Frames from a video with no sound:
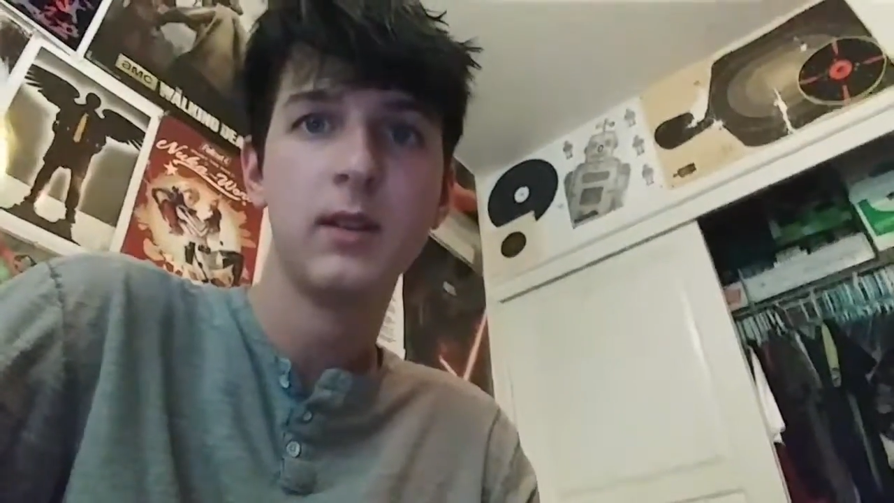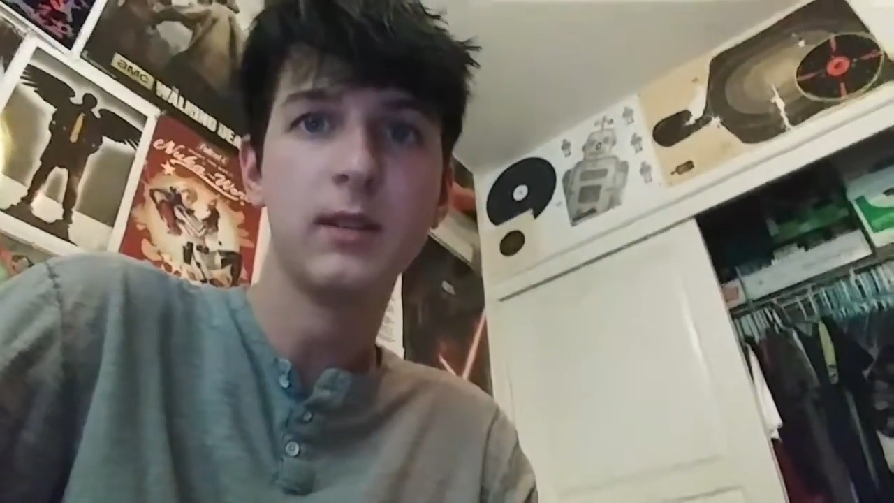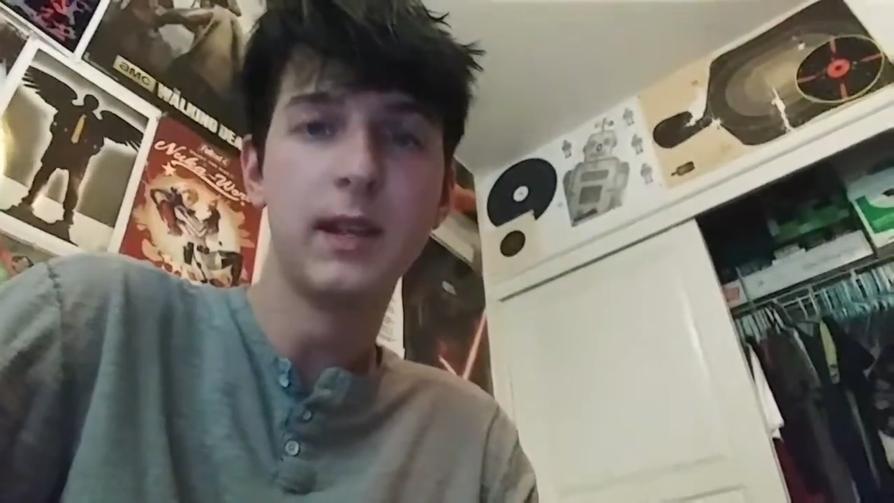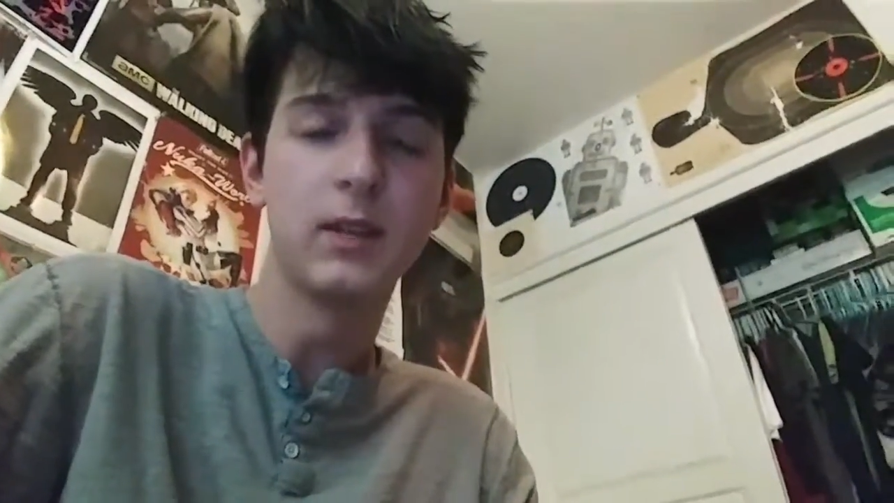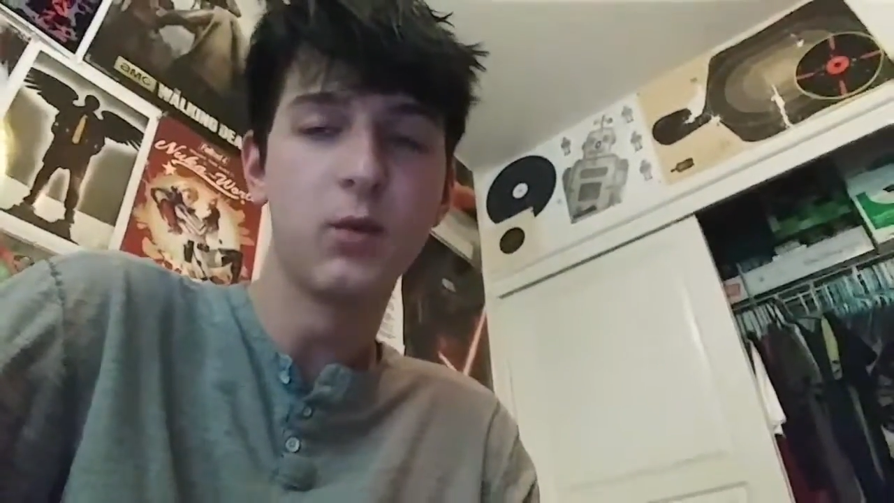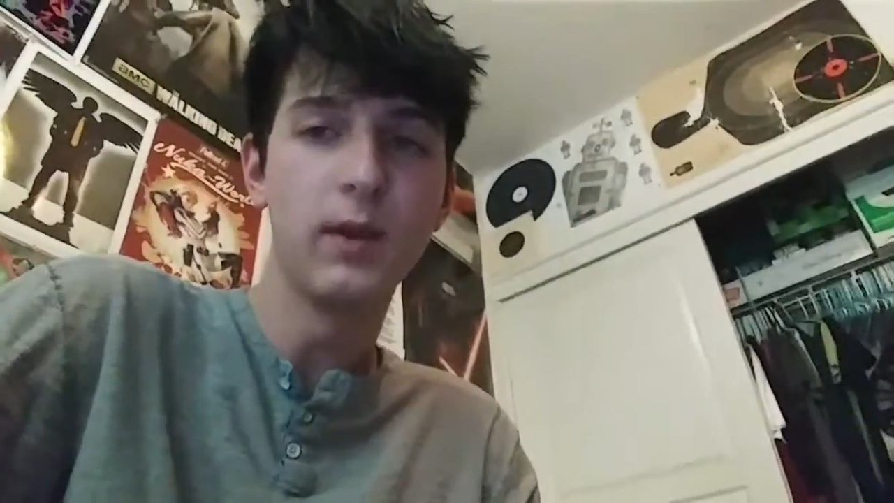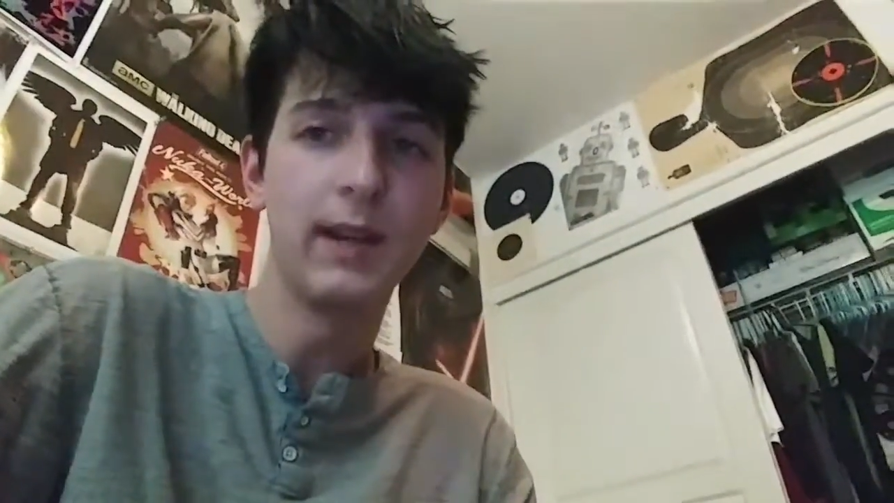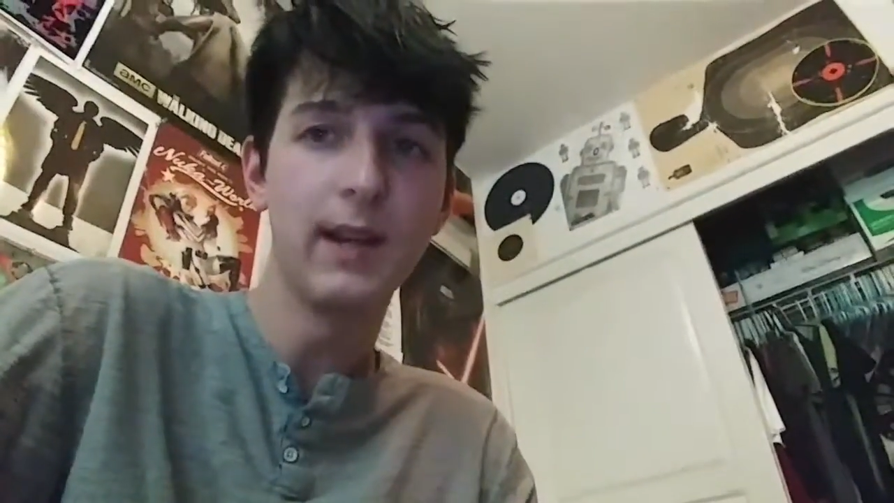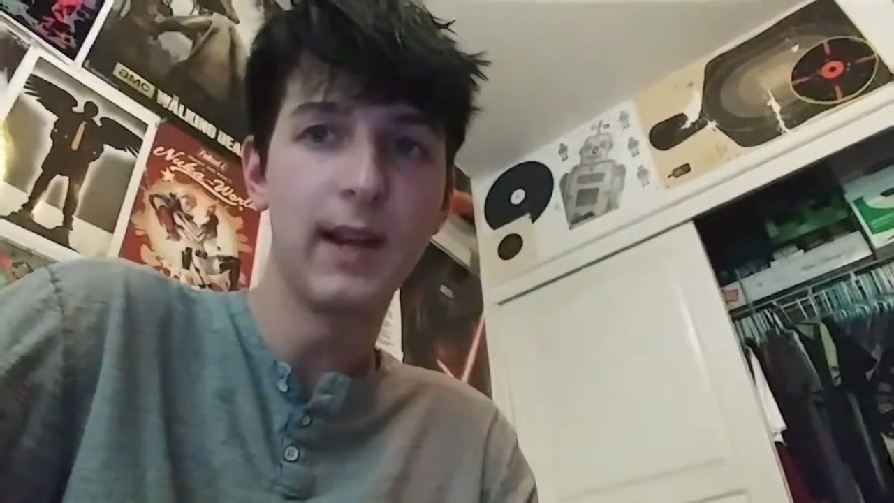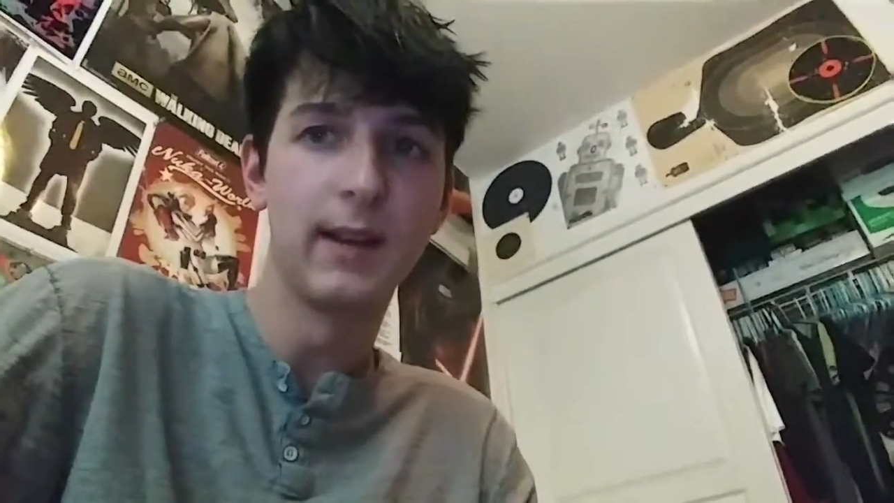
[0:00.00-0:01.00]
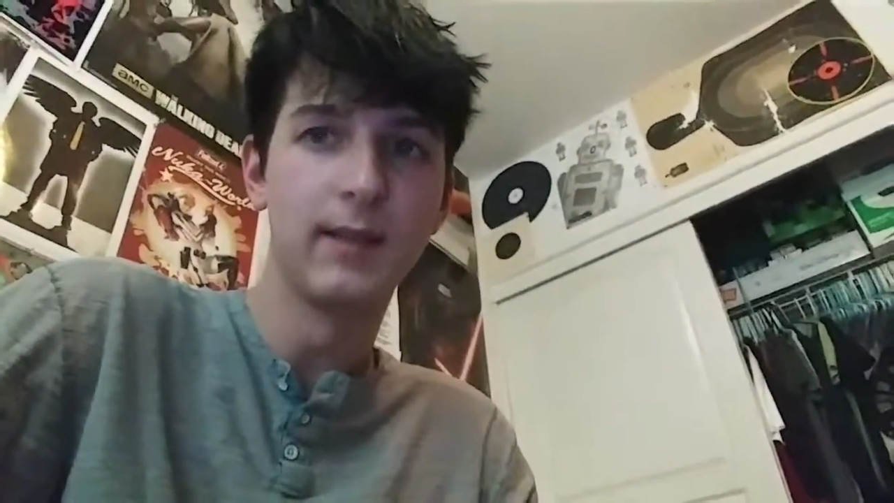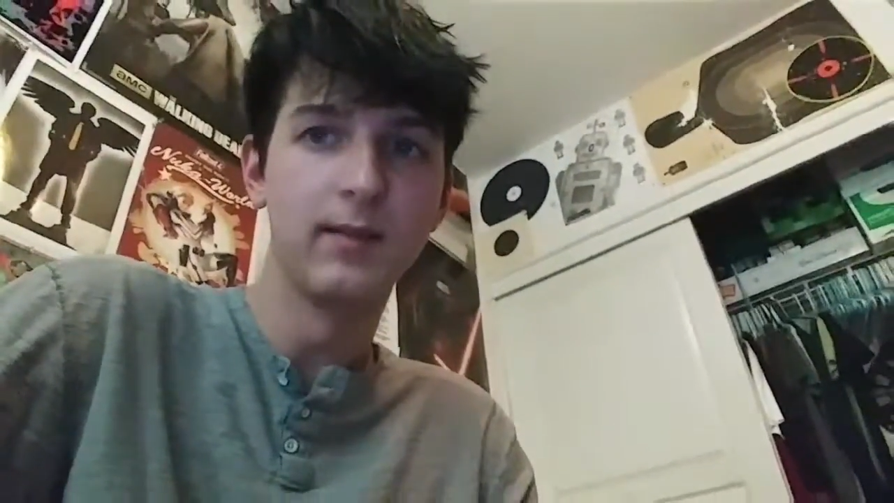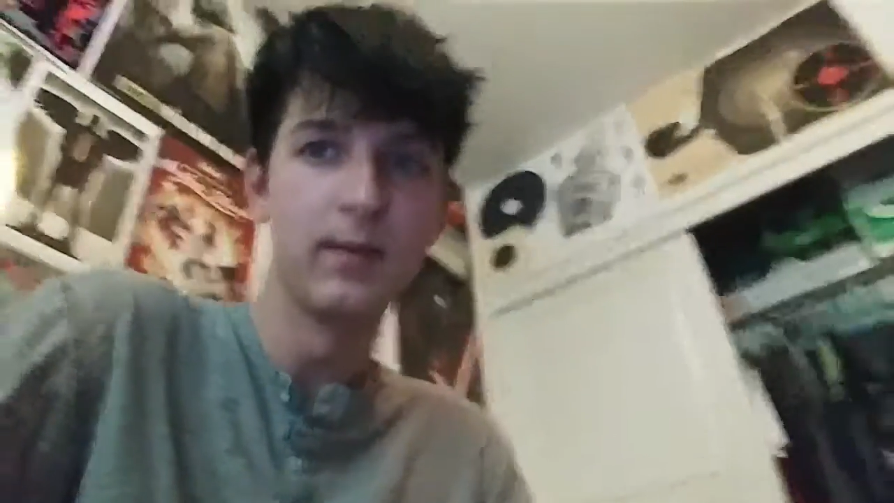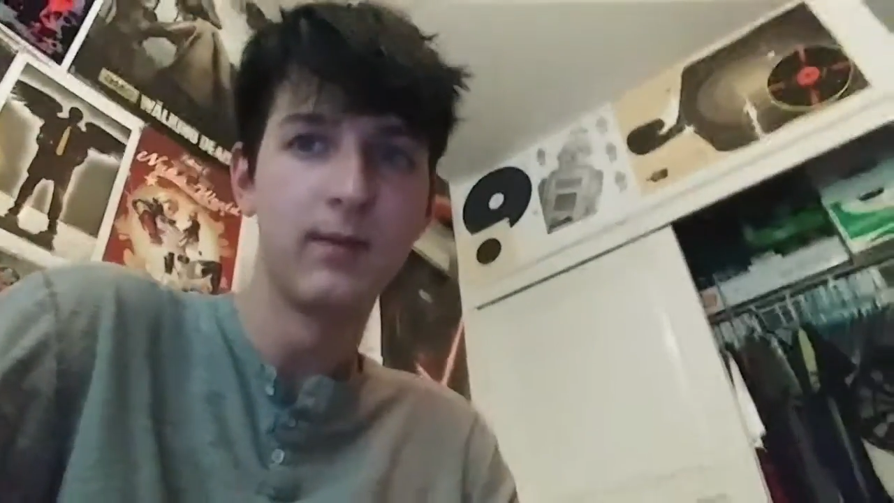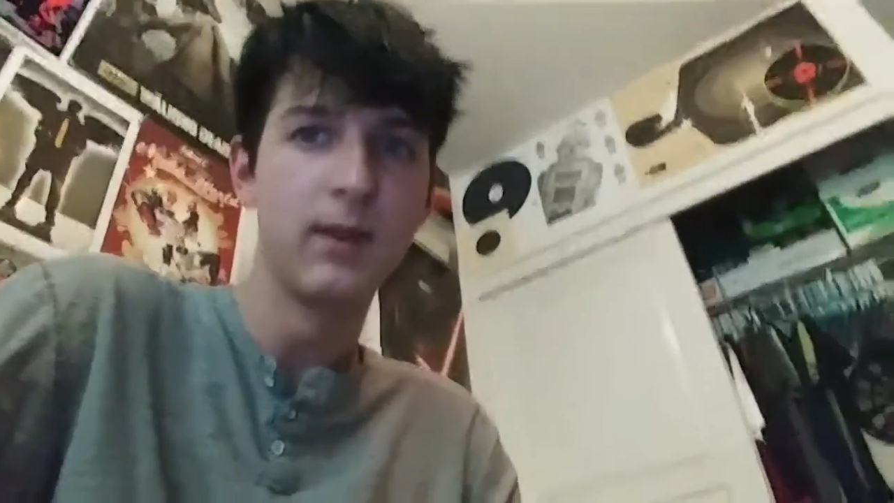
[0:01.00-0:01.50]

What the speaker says: Day 29